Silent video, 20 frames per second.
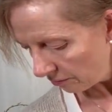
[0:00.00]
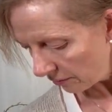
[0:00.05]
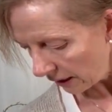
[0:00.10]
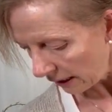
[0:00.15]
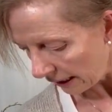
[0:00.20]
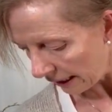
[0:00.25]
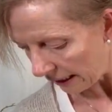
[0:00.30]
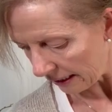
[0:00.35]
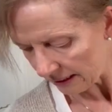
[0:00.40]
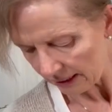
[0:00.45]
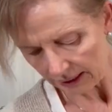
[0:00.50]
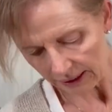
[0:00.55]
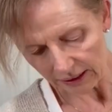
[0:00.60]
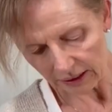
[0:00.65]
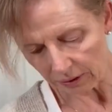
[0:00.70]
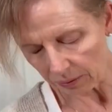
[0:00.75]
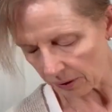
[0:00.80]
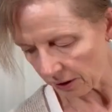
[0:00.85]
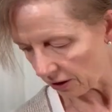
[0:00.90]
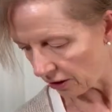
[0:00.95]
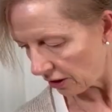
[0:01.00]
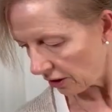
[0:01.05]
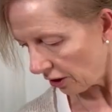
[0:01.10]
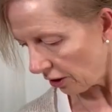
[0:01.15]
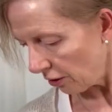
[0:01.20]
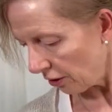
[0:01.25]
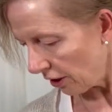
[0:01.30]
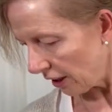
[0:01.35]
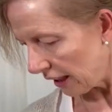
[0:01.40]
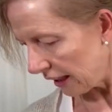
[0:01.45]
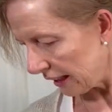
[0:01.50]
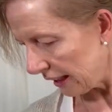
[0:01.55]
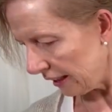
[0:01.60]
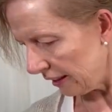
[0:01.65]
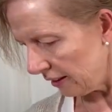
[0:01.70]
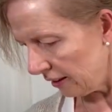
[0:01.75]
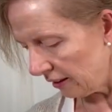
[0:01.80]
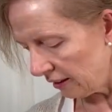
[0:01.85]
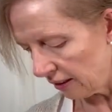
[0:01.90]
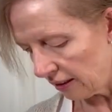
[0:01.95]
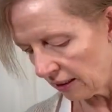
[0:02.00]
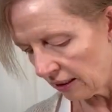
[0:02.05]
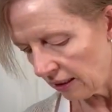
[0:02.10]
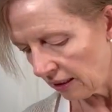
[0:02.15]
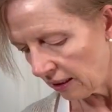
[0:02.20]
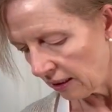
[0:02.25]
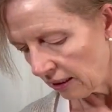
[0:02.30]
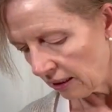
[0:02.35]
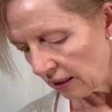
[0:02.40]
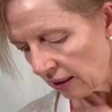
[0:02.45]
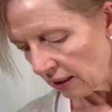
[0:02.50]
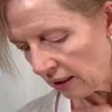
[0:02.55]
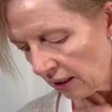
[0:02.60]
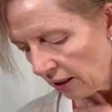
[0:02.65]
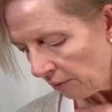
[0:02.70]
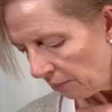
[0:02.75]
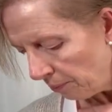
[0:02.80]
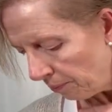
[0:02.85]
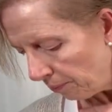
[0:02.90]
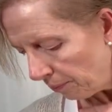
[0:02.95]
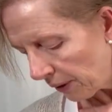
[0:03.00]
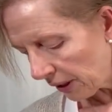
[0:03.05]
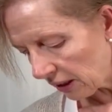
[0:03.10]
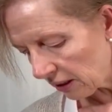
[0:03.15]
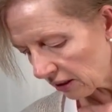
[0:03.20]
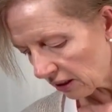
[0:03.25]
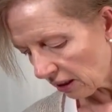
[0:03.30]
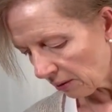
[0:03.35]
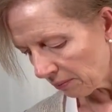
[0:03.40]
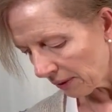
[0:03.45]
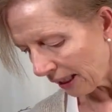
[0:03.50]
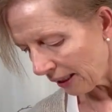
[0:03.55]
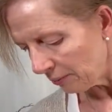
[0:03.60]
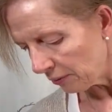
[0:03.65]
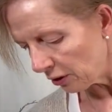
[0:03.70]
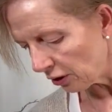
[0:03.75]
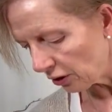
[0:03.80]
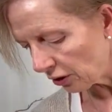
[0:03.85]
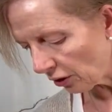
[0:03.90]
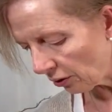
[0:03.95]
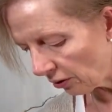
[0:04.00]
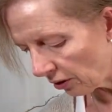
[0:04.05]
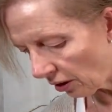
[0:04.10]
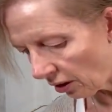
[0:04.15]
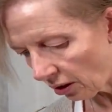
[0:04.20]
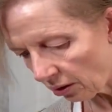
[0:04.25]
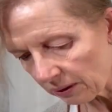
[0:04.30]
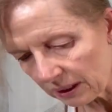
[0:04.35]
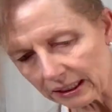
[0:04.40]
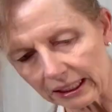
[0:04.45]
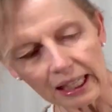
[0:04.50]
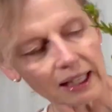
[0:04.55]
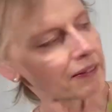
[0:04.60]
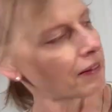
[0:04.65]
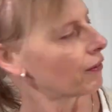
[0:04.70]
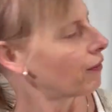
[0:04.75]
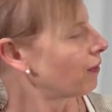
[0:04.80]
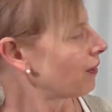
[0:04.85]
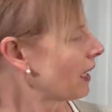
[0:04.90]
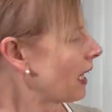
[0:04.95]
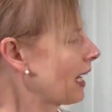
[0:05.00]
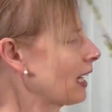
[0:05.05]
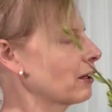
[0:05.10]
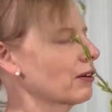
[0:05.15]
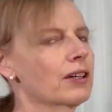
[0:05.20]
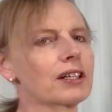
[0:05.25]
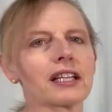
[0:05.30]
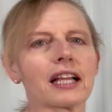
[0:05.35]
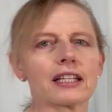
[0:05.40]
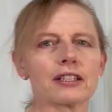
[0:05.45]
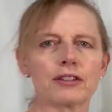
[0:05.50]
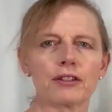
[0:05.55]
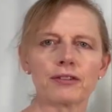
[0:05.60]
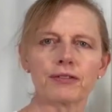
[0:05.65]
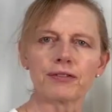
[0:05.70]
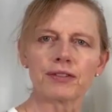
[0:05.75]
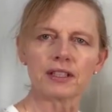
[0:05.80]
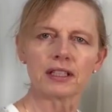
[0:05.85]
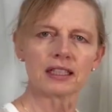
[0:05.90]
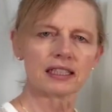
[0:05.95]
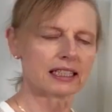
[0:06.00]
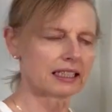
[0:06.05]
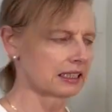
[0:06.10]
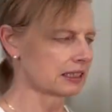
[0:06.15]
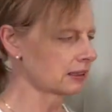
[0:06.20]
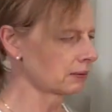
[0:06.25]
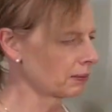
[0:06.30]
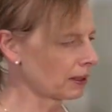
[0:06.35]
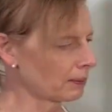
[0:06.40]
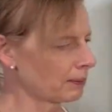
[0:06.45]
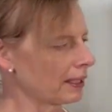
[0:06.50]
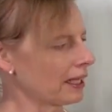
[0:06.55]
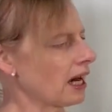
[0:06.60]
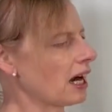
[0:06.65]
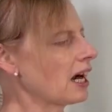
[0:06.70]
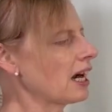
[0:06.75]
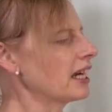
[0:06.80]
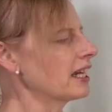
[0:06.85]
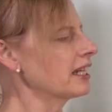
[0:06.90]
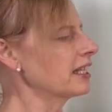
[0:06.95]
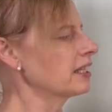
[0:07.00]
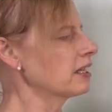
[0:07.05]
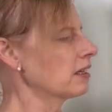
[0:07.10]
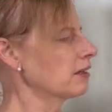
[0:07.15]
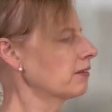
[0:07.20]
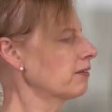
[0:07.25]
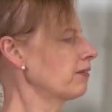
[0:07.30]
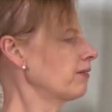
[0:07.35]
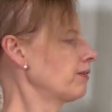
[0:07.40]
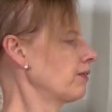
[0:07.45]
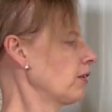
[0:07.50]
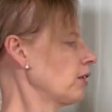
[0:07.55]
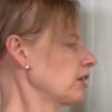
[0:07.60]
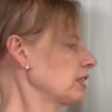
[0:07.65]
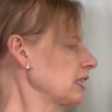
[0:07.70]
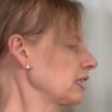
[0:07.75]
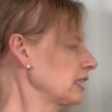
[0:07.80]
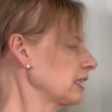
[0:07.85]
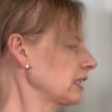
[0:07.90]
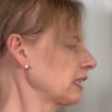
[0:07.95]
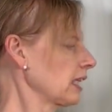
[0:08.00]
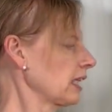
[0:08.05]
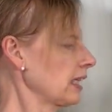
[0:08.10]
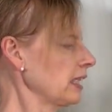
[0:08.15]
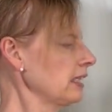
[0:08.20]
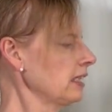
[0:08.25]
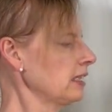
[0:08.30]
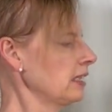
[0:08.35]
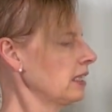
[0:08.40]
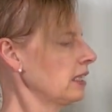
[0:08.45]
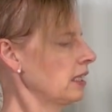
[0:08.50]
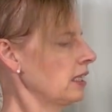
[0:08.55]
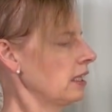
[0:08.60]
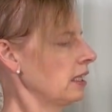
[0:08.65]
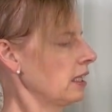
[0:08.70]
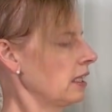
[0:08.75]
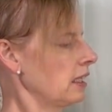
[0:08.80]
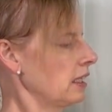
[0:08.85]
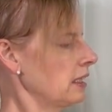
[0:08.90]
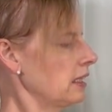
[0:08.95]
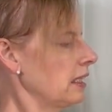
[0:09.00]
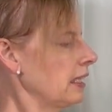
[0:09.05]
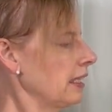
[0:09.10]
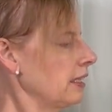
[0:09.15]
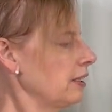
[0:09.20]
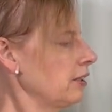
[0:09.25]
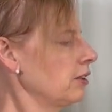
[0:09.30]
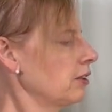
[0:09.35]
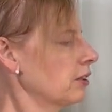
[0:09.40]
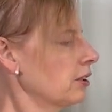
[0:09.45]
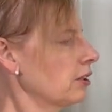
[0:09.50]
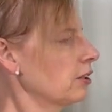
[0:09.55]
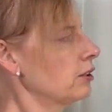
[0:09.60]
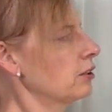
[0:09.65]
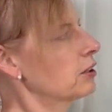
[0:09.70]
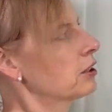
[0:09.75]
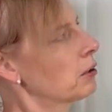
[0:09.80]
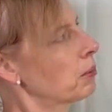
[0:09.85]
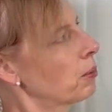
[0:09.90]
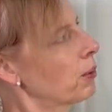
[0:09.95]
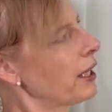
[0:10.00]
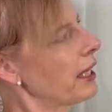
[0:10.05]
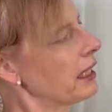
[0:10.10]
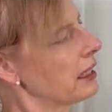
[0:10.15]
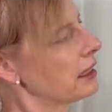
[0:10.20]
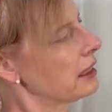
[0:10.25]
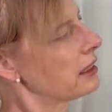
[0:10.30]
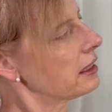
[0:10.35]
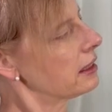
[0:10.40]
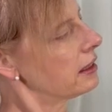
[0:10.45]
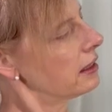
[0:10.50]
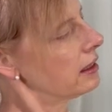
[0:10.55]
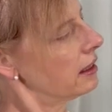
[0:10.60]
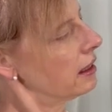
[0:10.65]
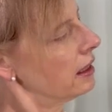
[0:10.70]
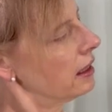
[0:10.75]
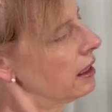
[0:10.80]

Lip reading: Again, I just want to show you ideas. Because sometimes you don't always have a flower that you feel there's maybe high enough on this side, then you could use a branch.